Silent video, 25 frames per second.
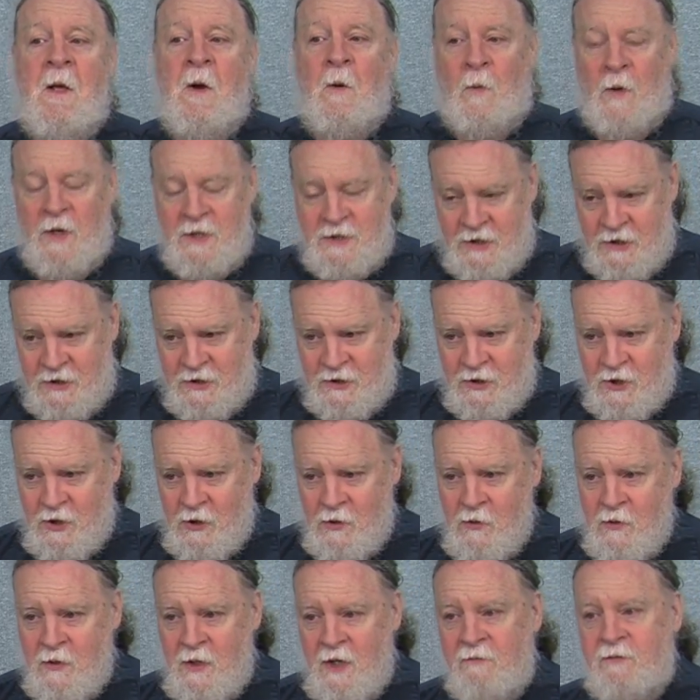which is
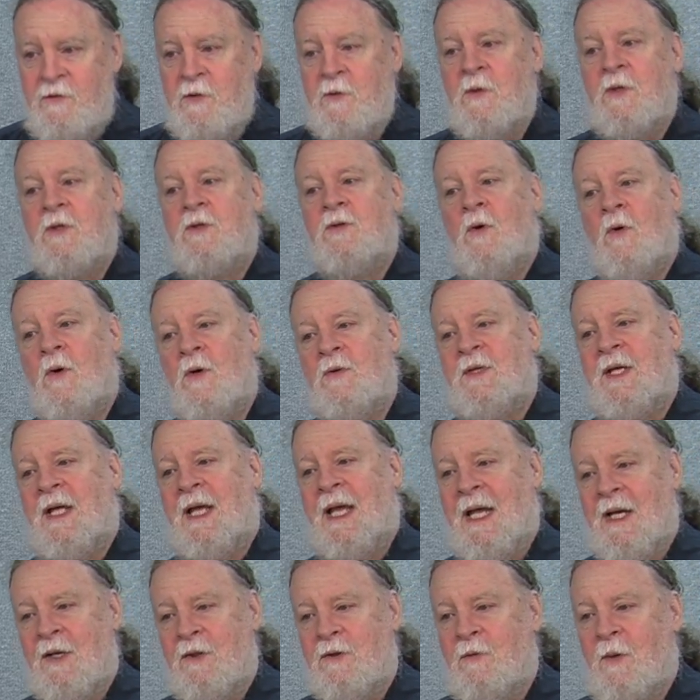true if you ignore the
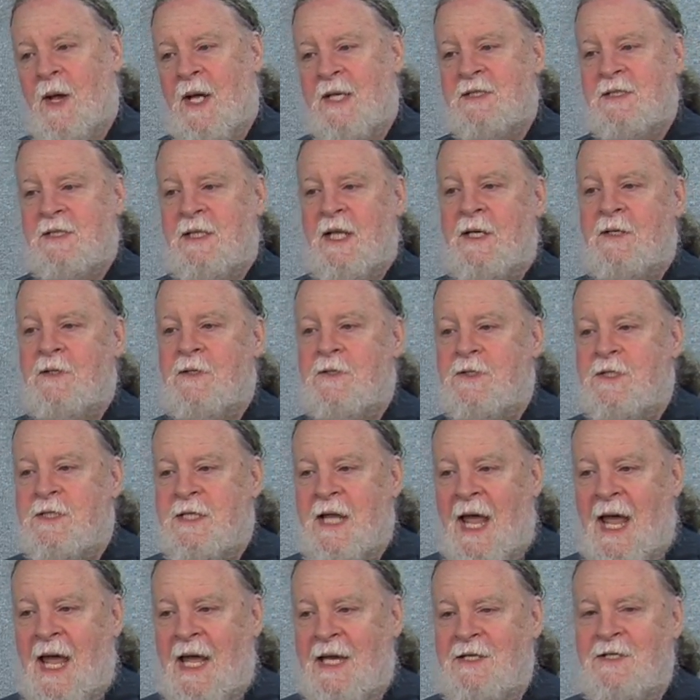anthrax letters
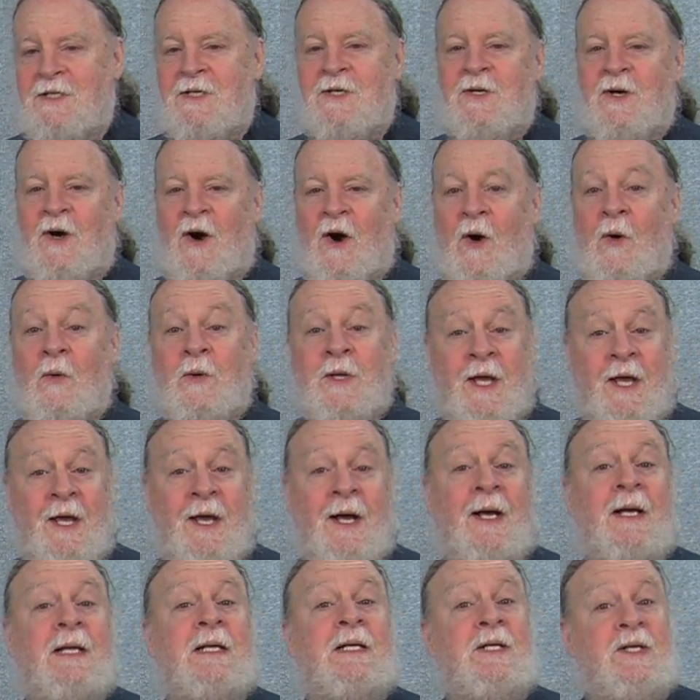and, oh
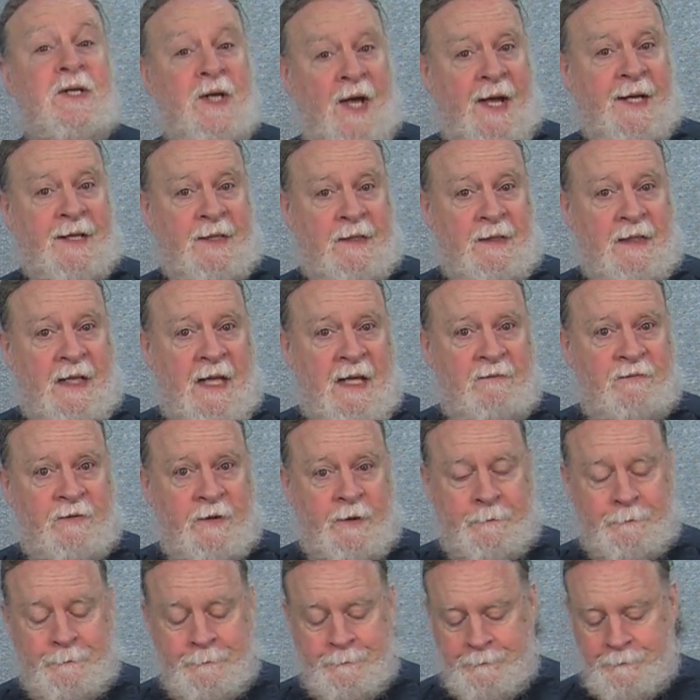yeah, 9
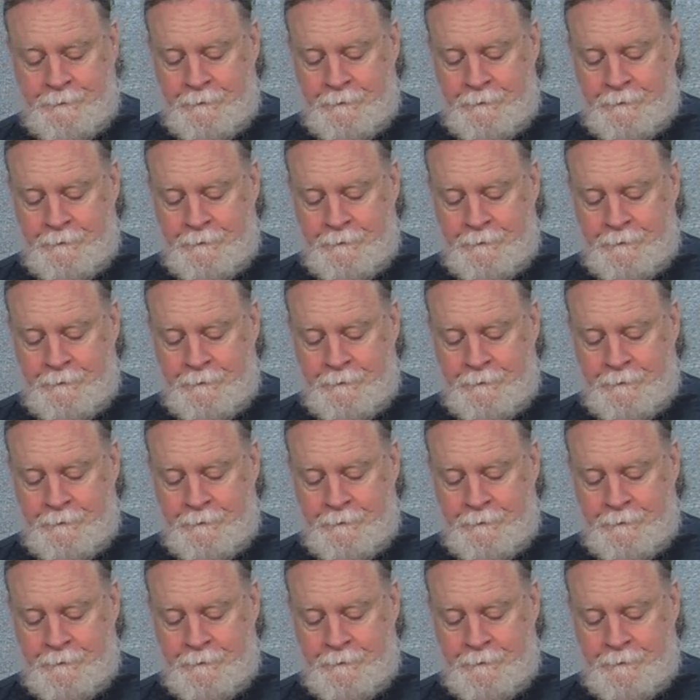11.